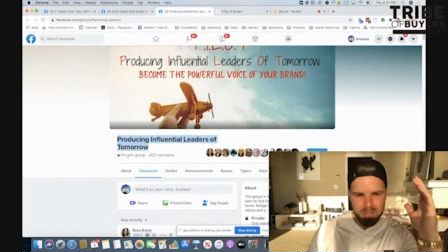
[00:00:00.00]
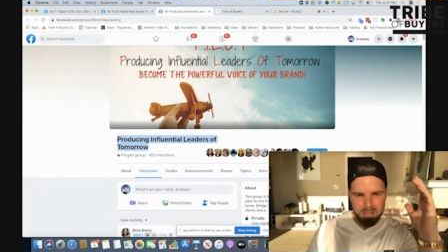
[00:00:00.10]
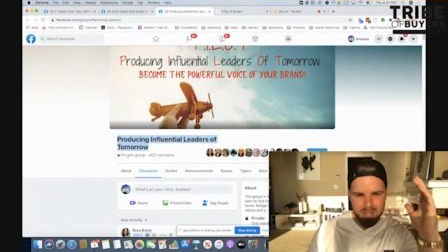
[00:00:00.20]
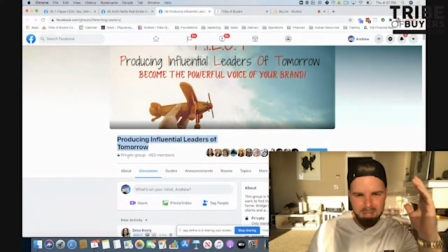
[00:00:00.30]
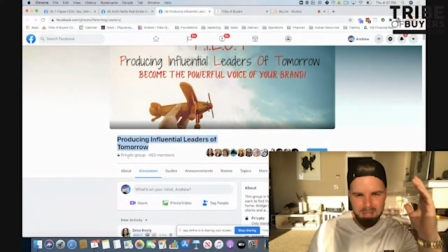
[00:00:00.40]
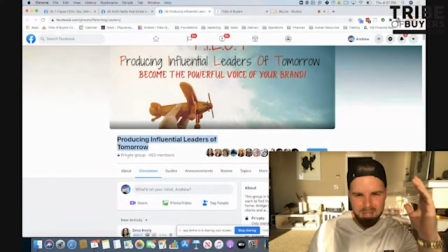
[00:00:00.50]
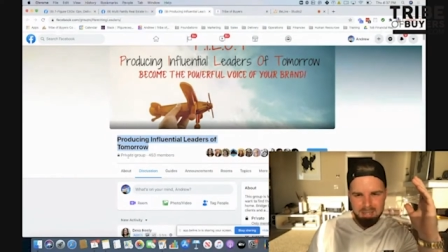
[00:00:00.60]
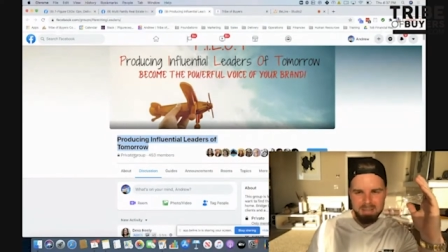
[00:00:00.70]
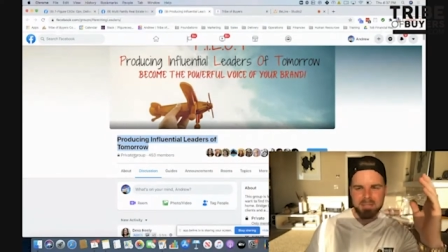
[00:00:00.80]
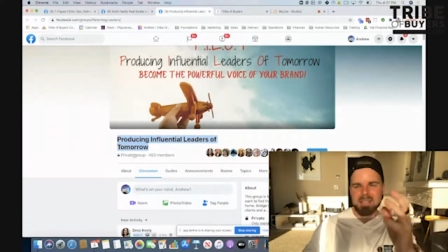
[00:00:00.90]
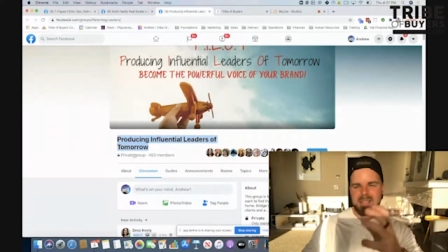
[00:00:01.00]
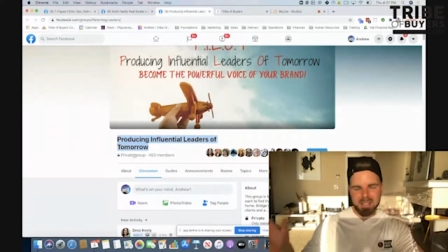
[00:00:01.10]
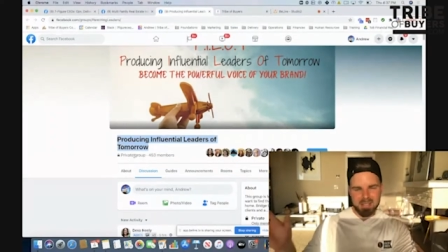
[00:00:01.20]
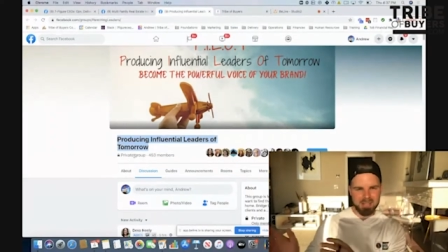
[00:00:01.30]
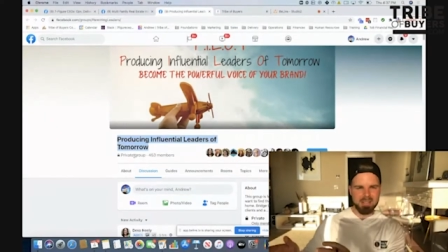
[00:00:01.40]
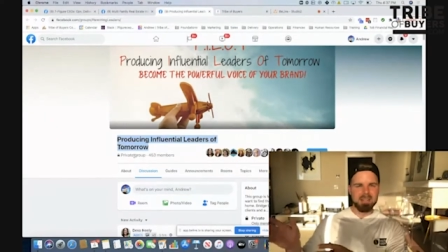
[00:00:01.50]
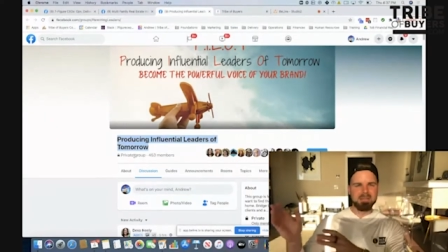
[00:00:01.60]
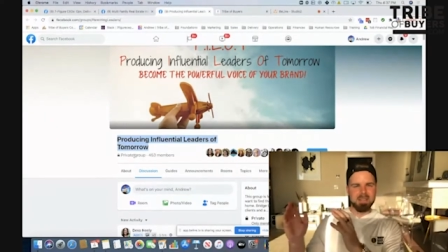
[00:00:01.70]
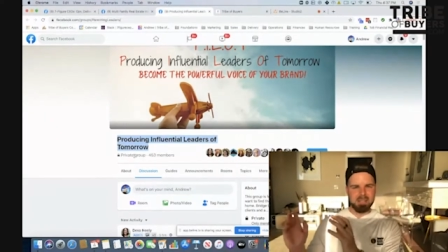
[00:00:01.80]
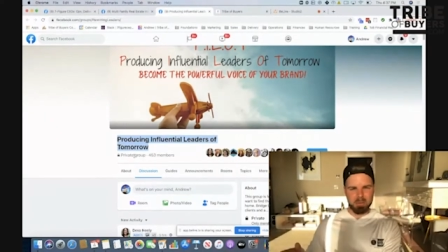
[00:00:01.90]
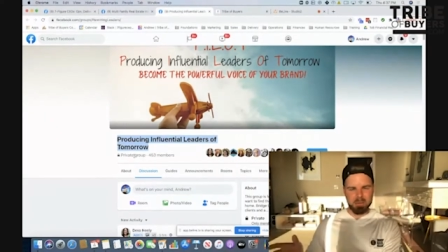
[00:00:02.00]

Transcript: uh, if they see us in the Facebook